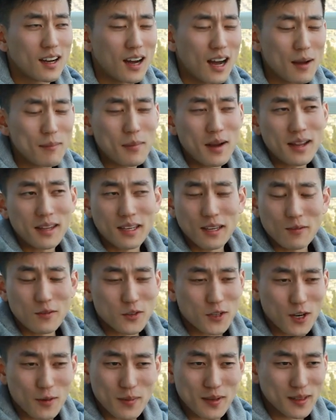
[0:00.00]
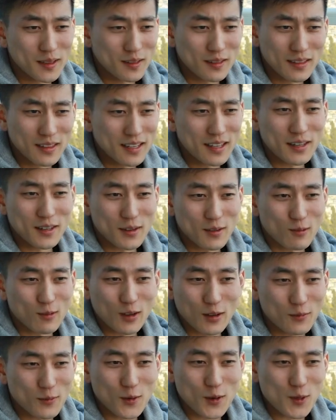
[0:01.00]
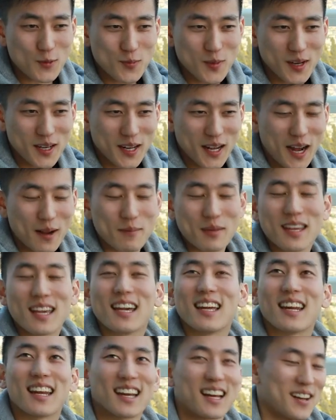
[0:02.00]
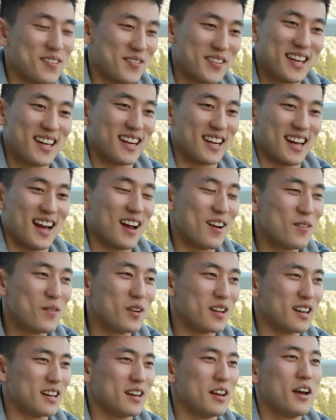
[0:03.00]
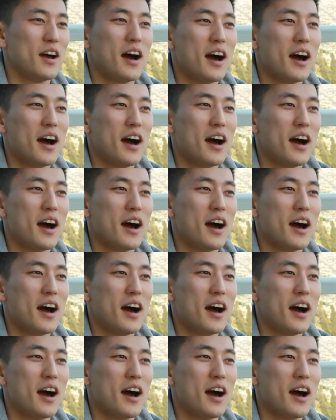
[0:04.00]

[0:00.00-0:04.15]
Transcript: I might give Jeremy Lin a run for his money. I'm kidding. I'm kidding. I wouldn't.